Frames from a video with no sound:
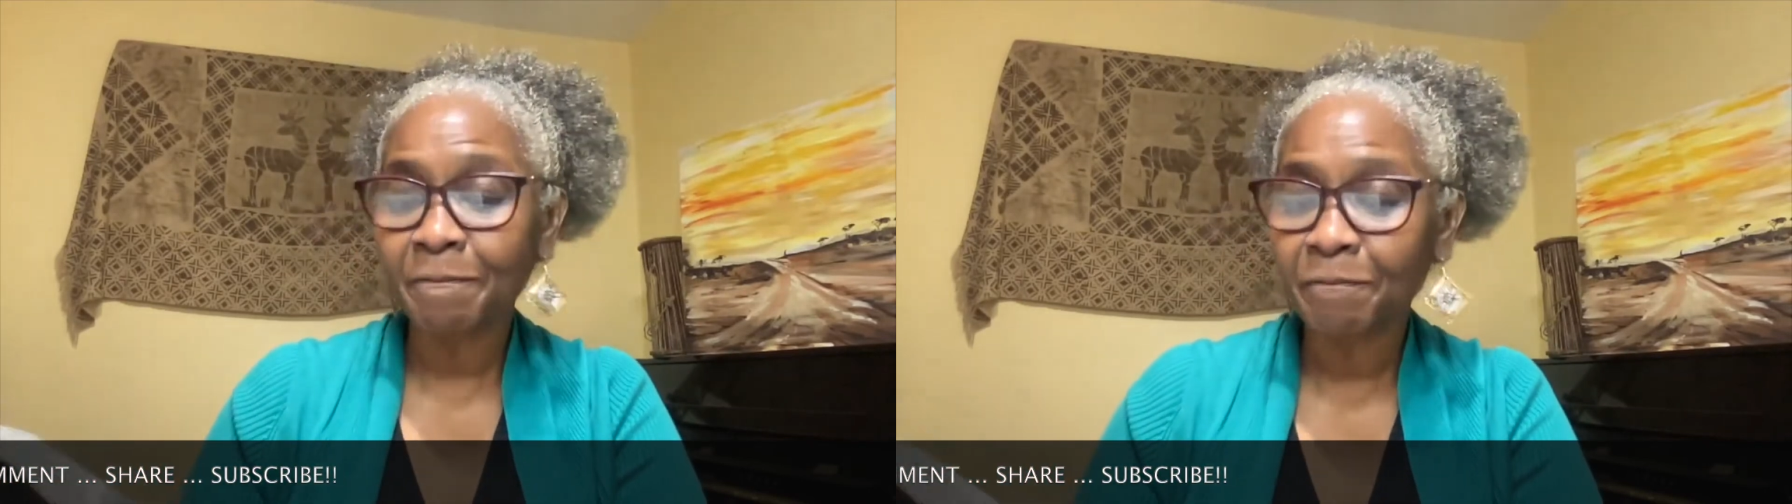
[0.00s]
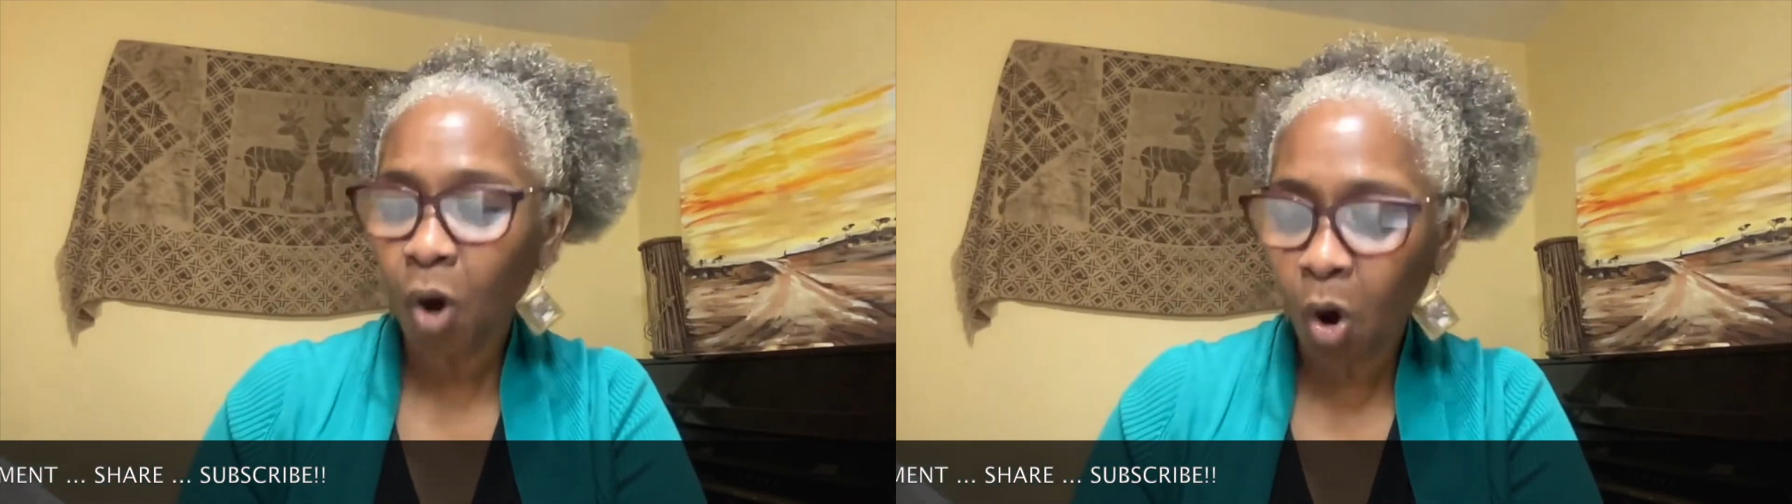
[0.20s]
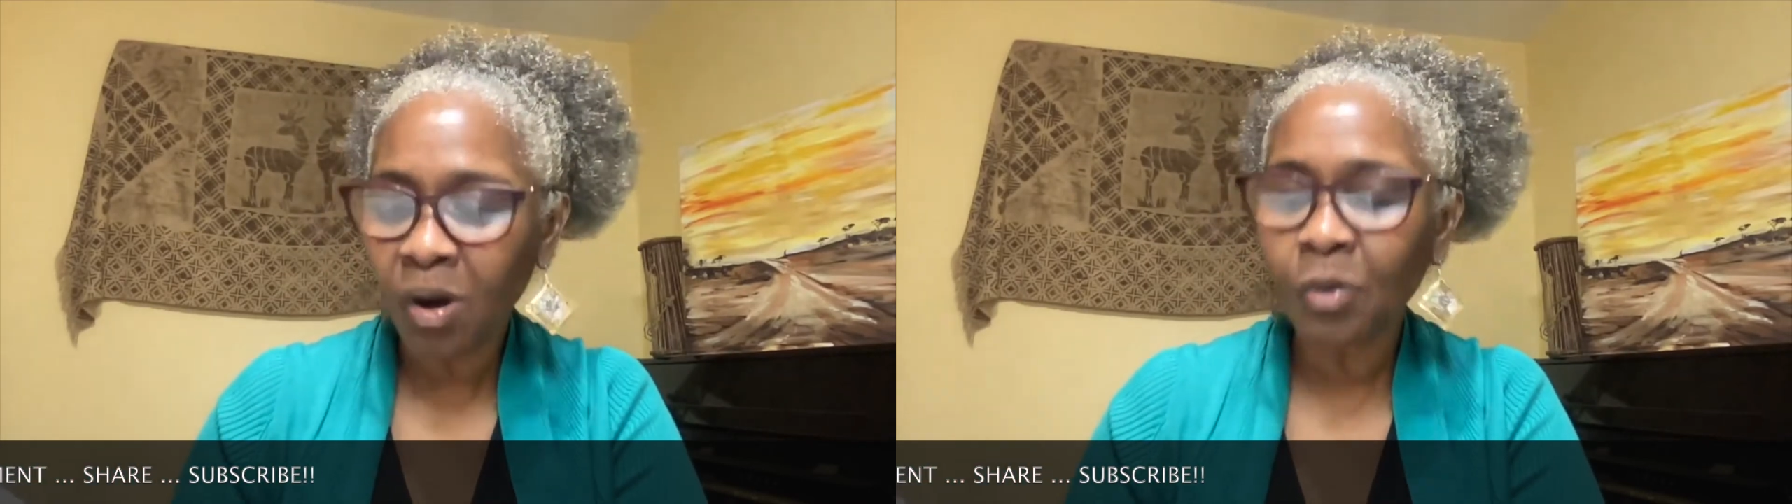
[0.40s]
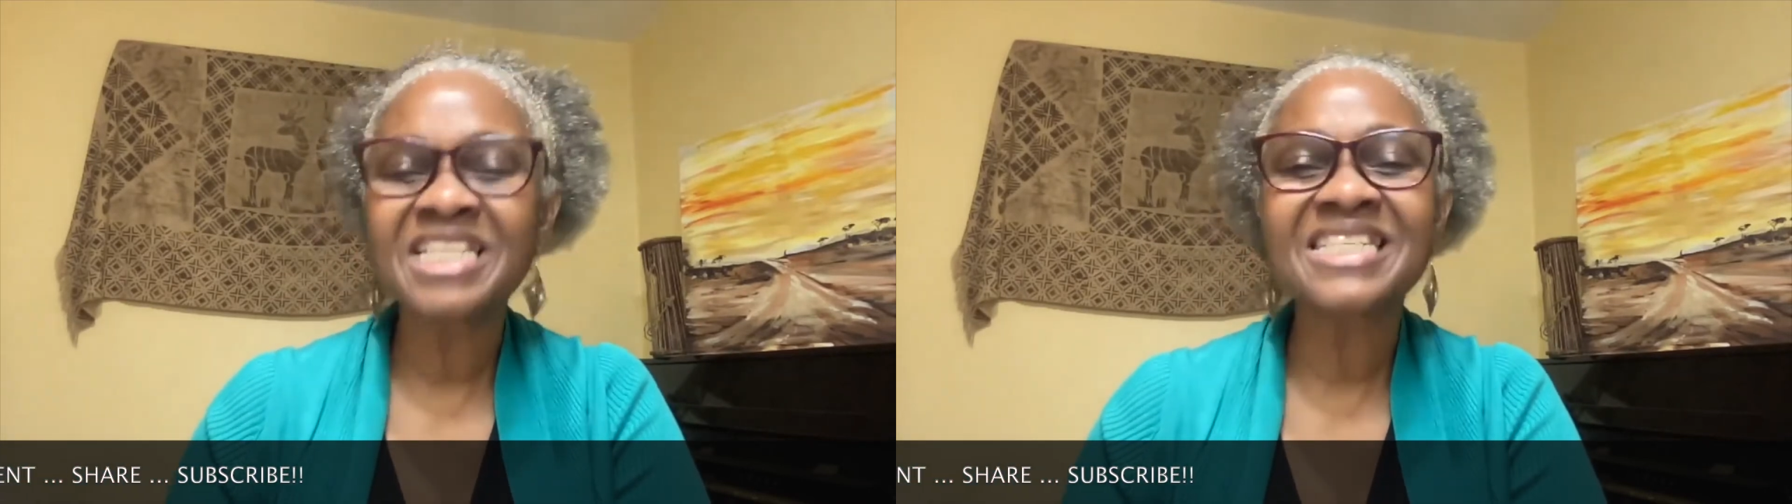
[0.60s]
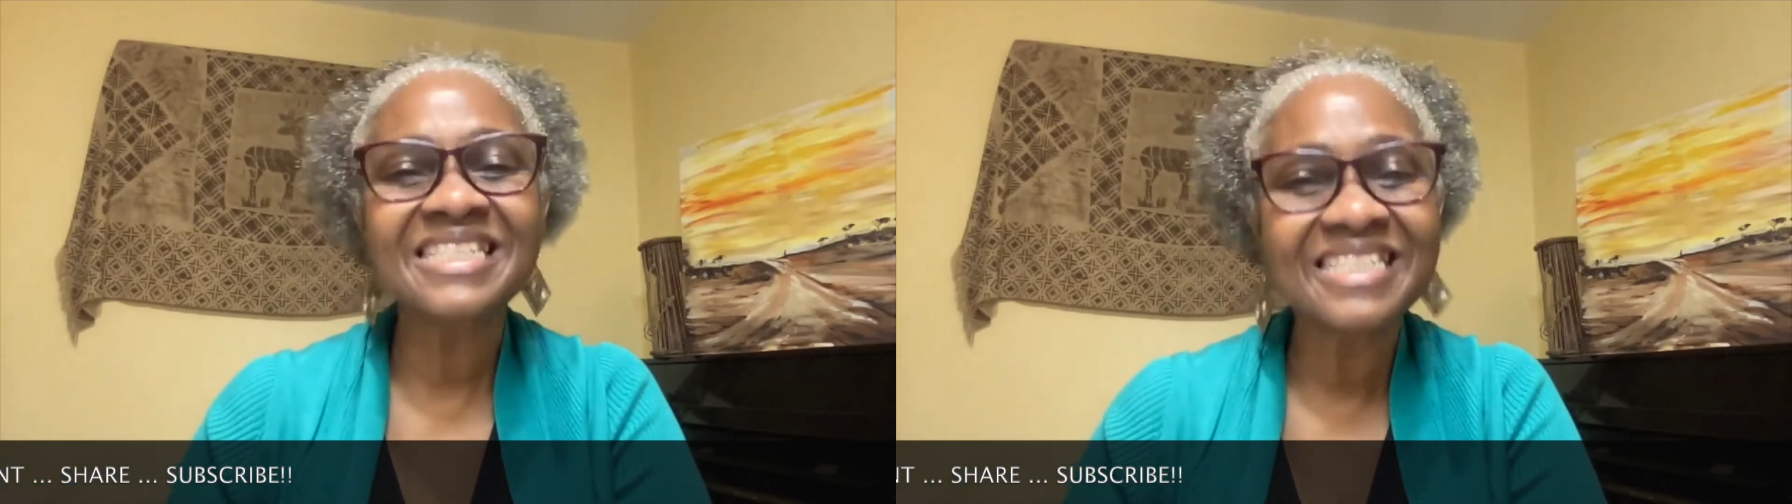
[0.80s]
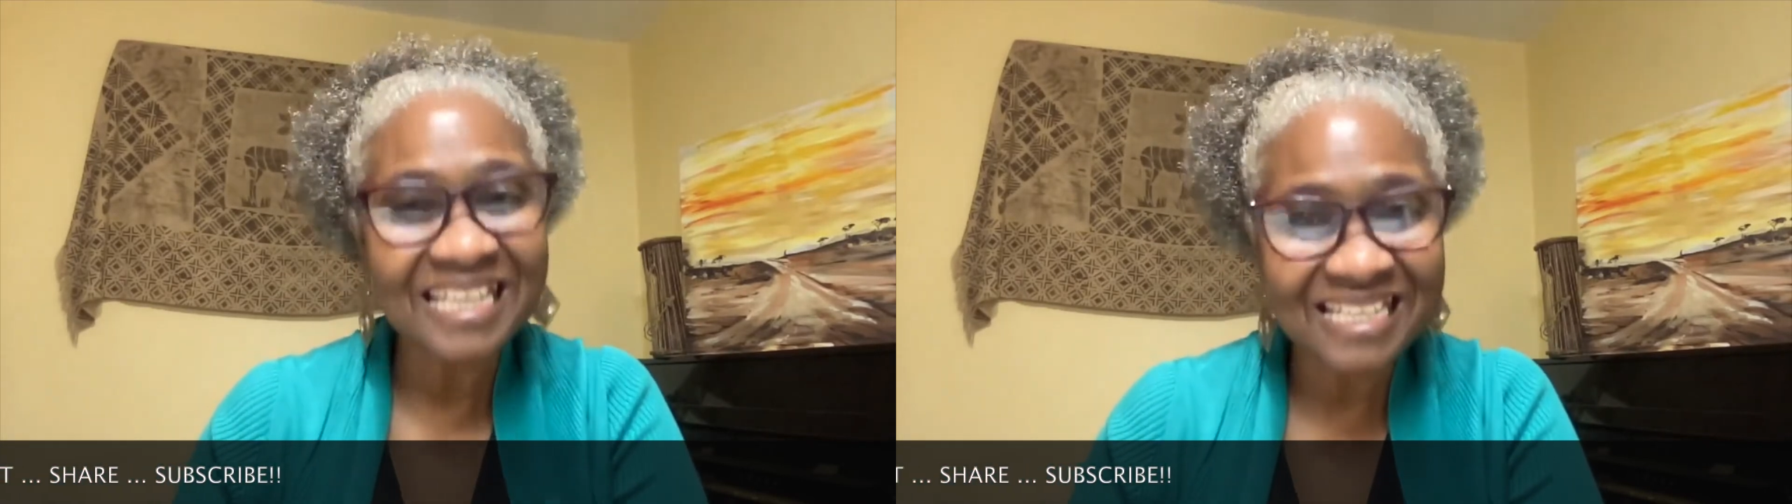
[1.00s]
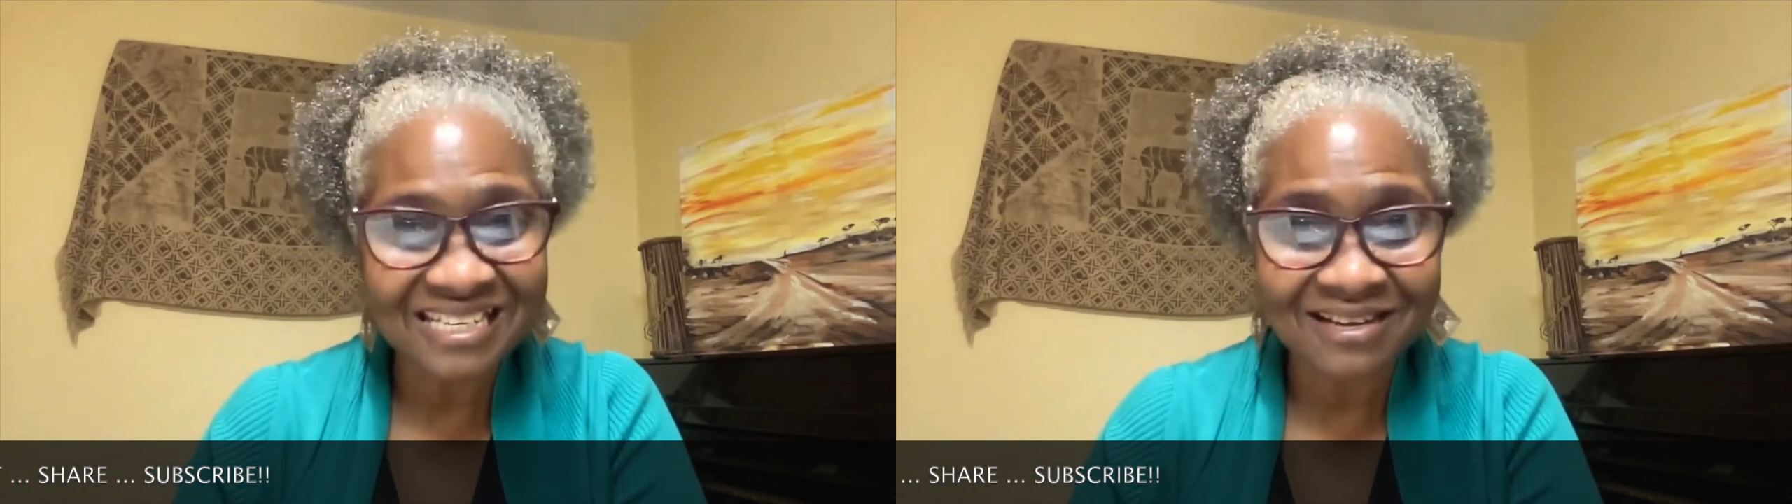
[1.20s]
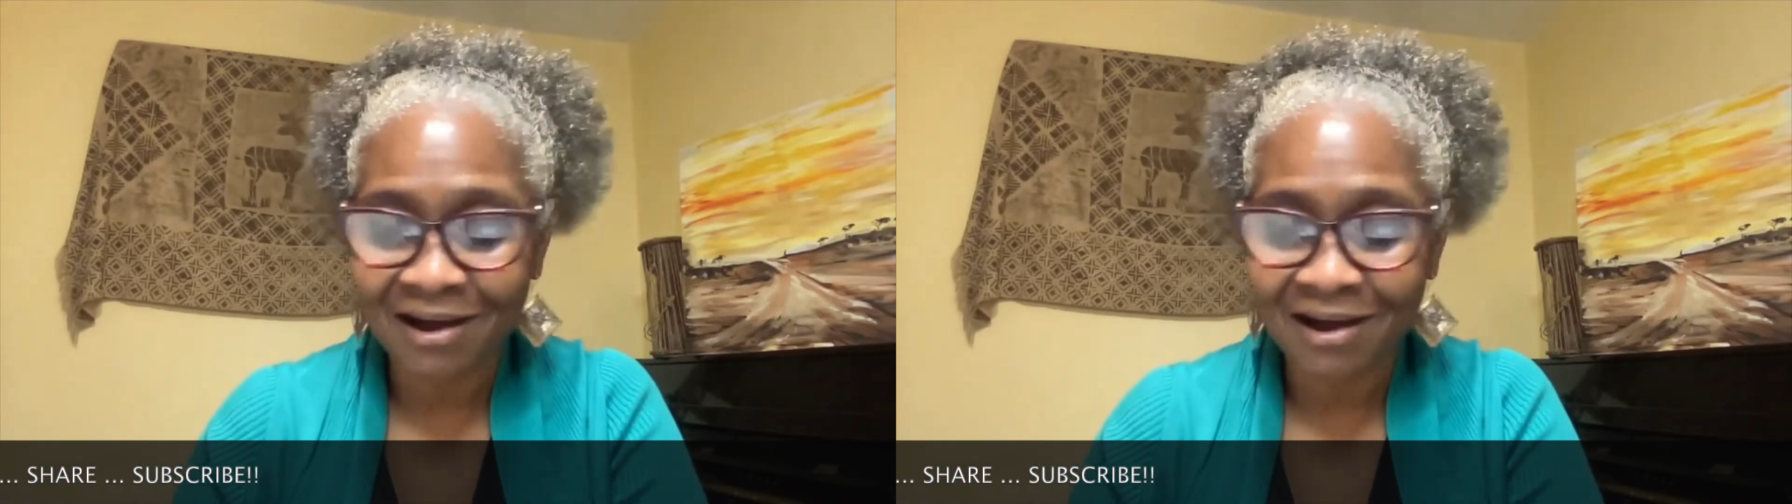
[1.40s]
power we sin did